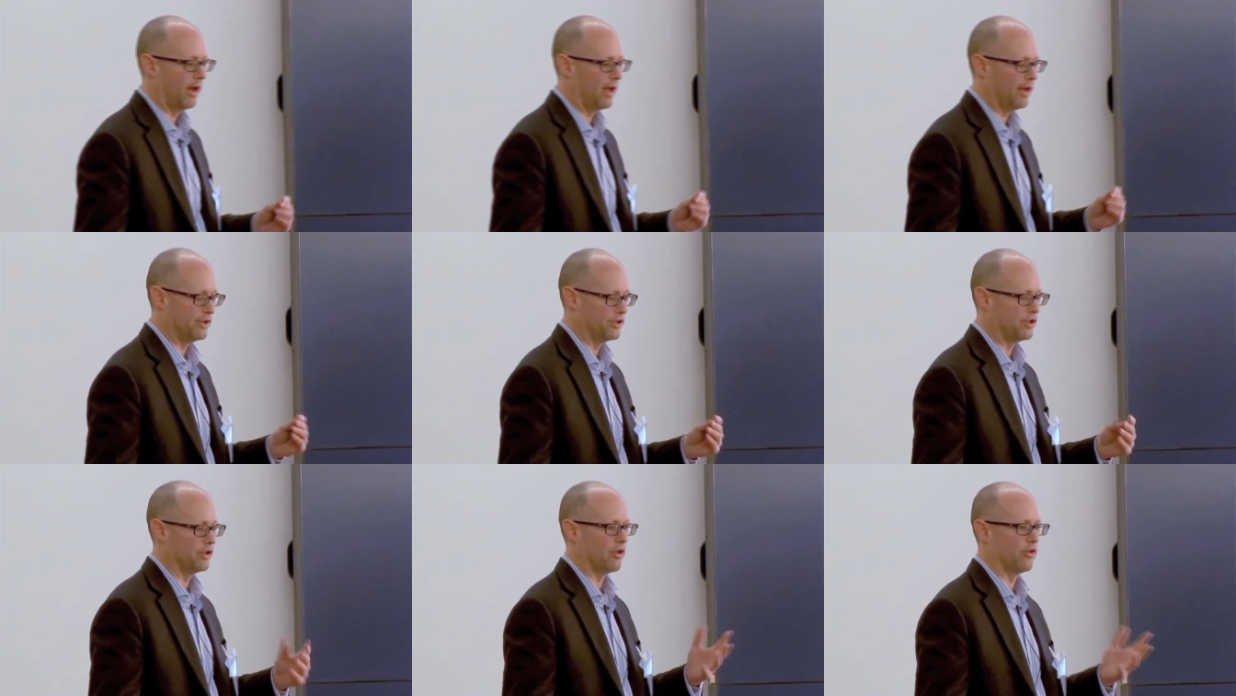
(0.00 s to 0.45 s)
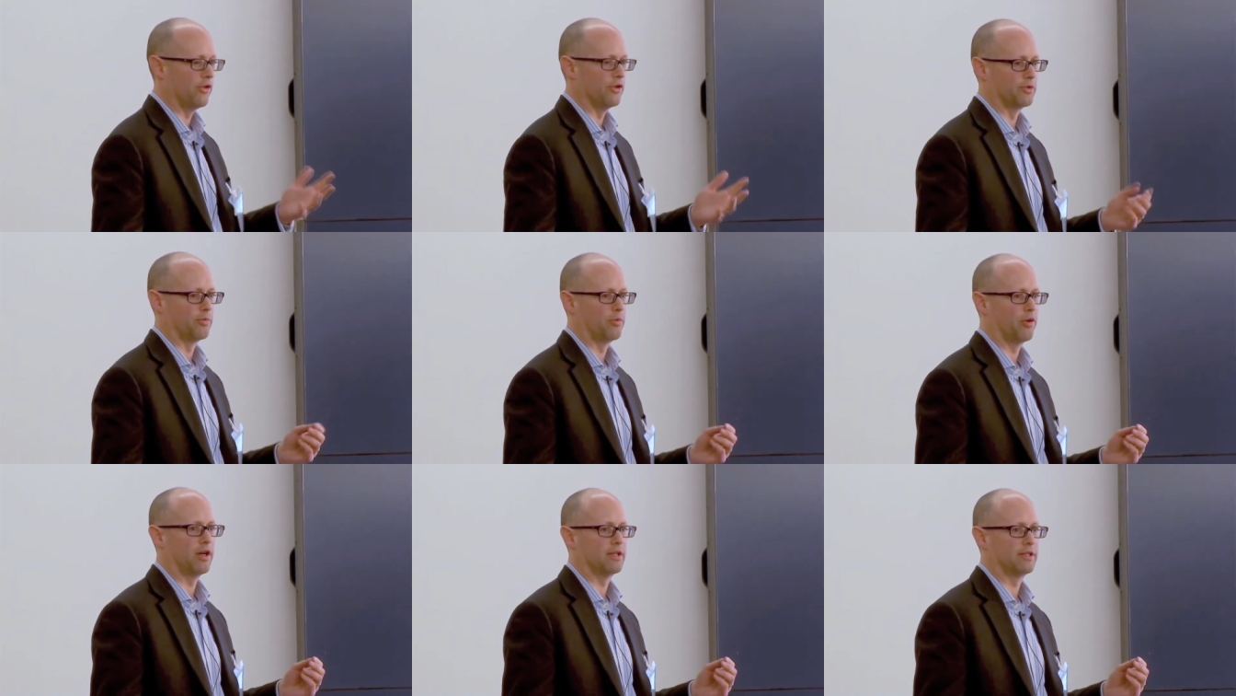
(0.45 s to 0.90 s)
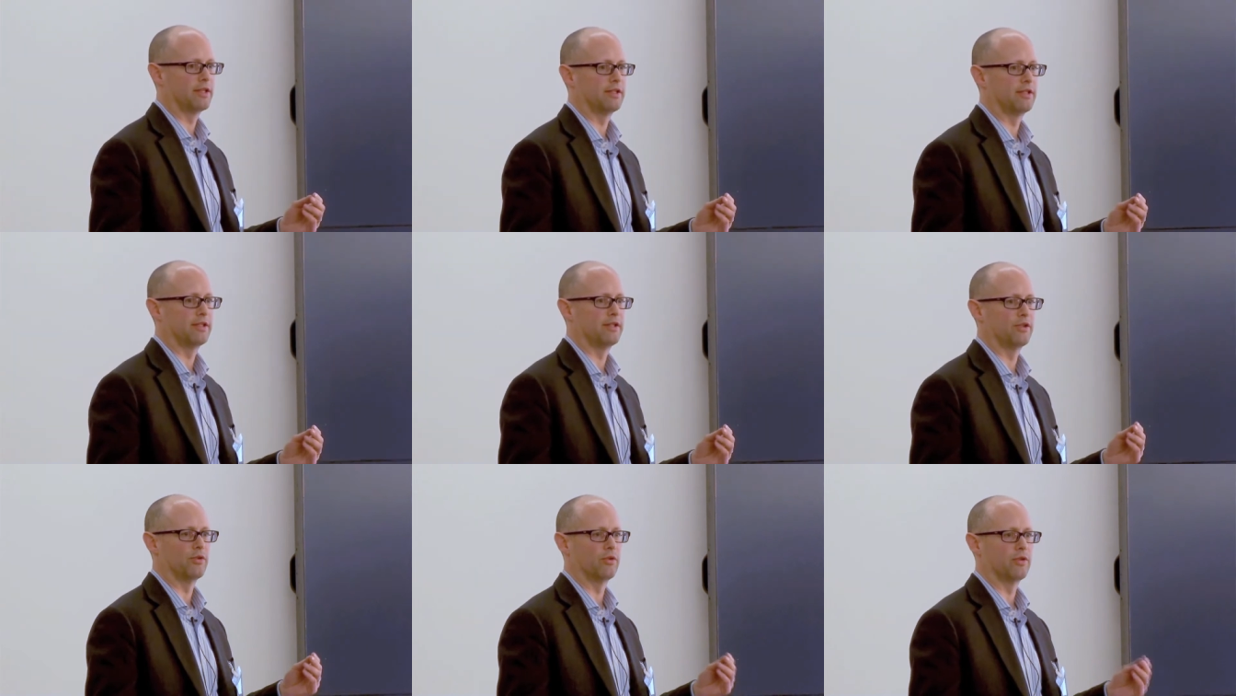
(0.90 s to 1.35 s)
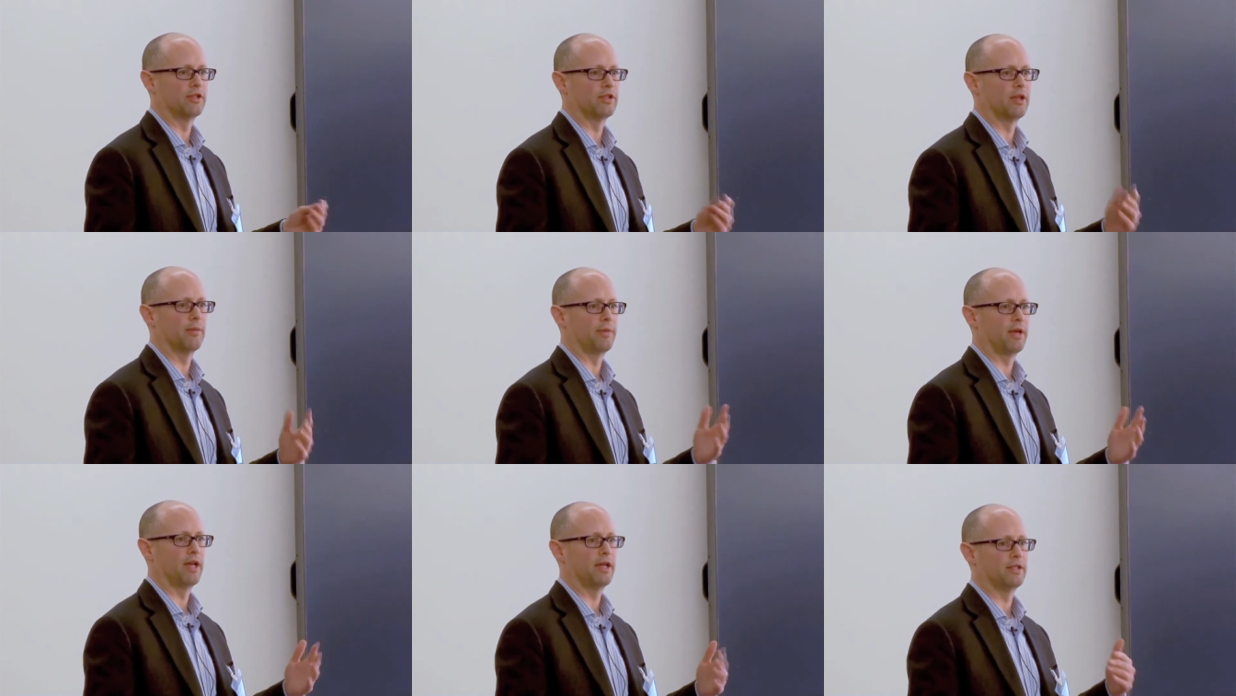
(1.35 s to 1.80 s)
agent of those processes or in
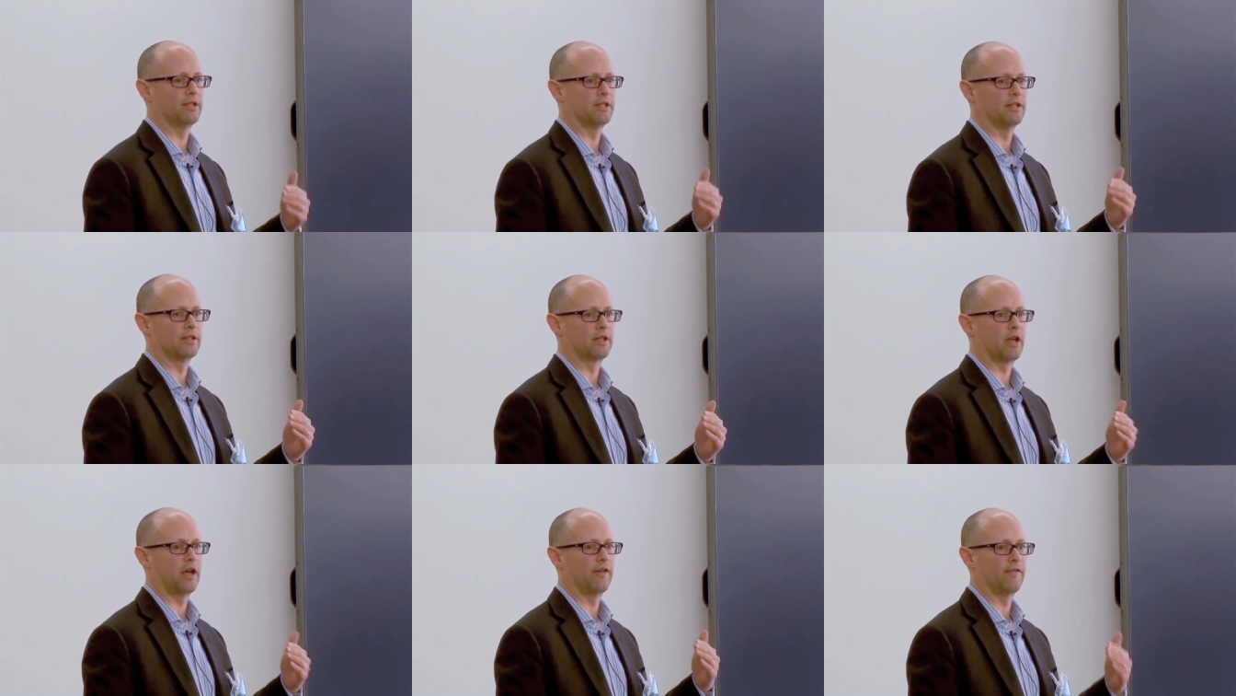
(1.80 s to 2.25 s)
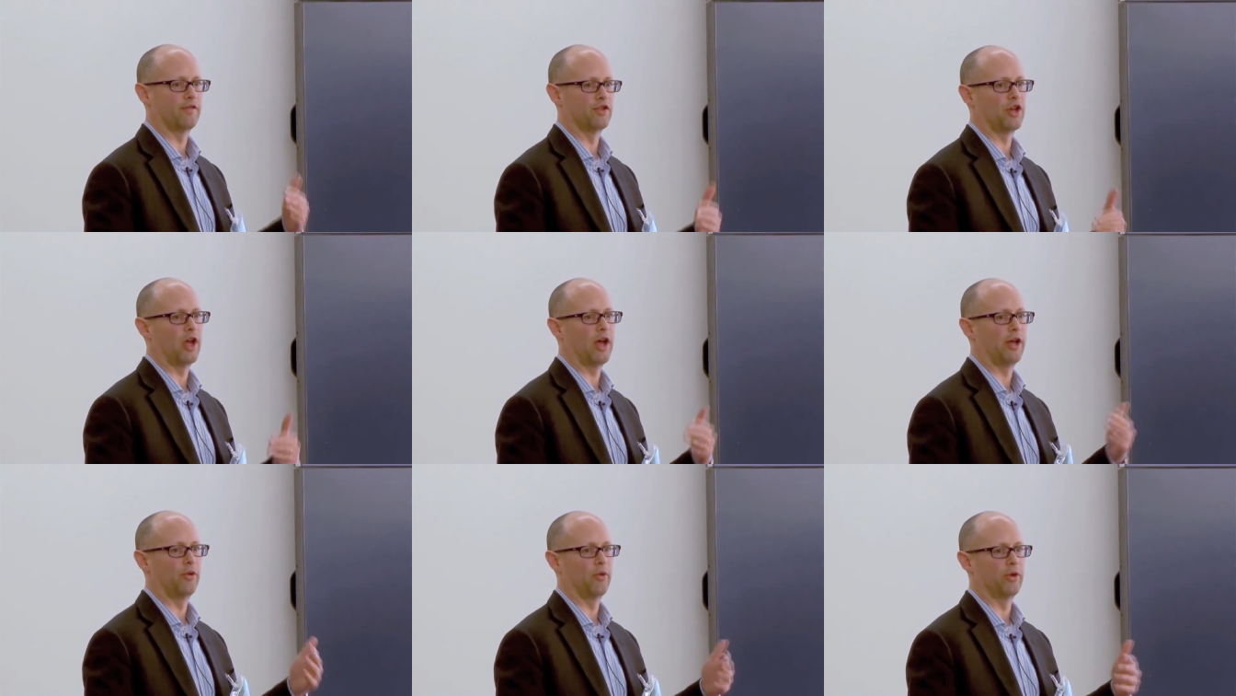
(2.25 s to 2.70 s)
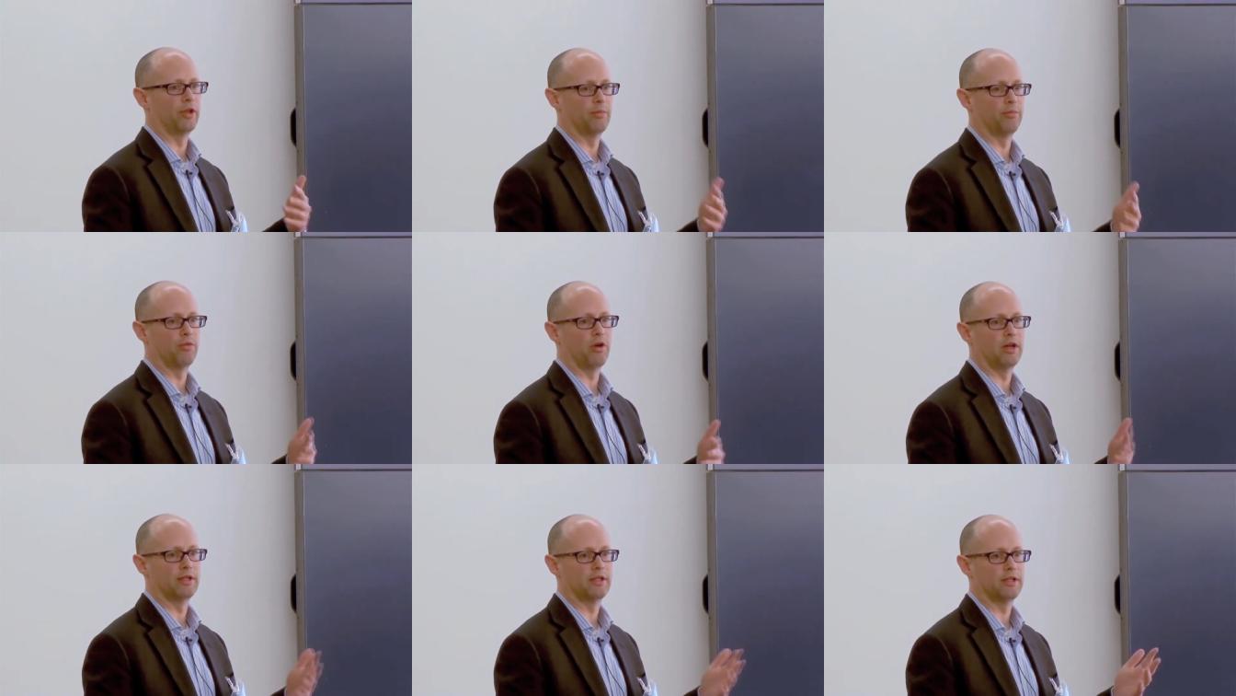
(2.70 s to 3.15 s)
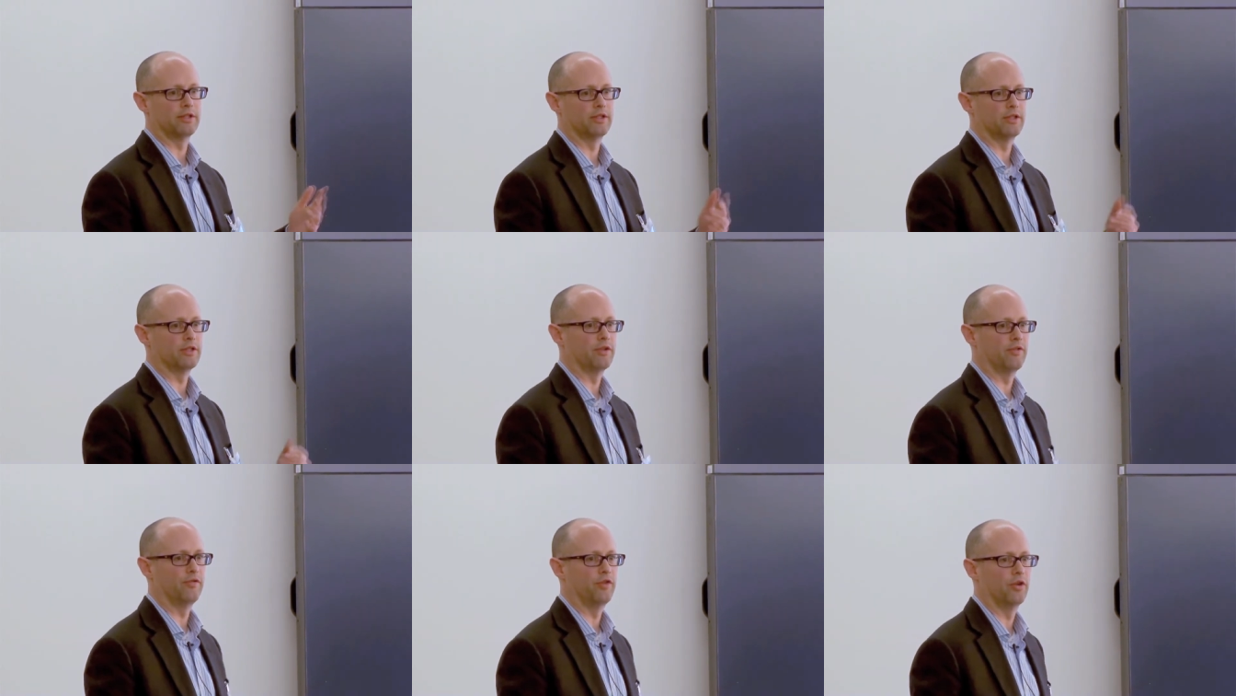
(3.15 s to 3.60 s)
some cases kind of shadowing the
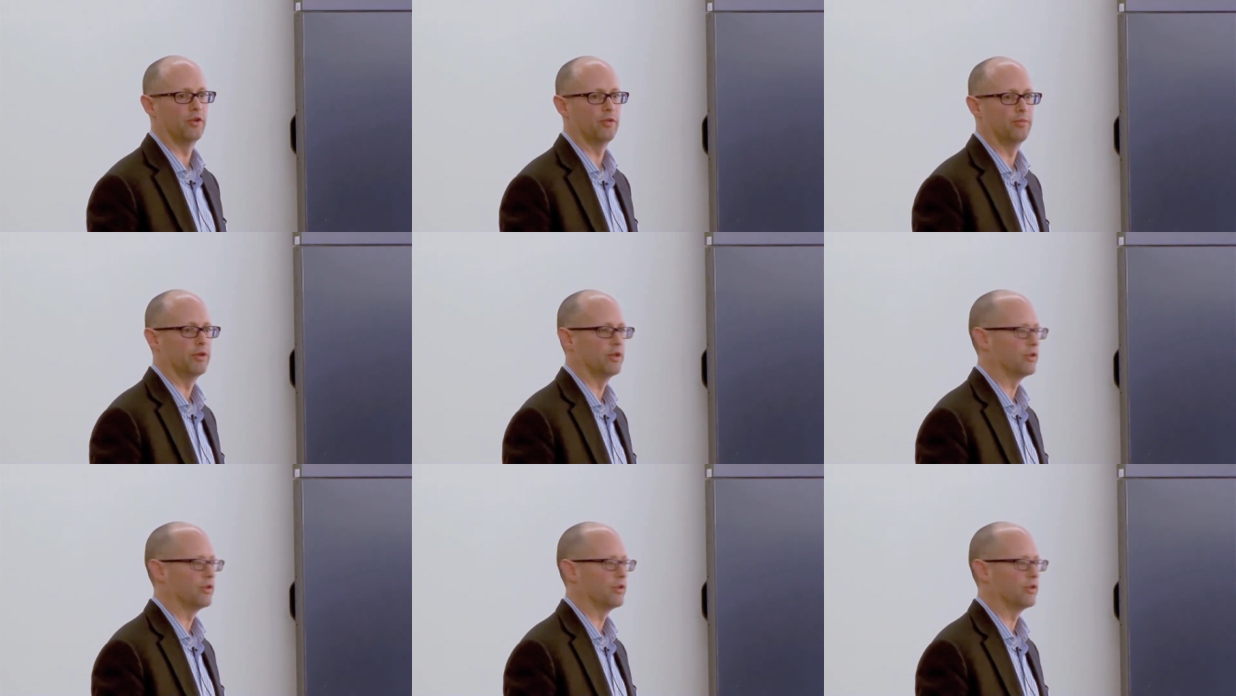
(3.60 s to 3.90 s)
processes of your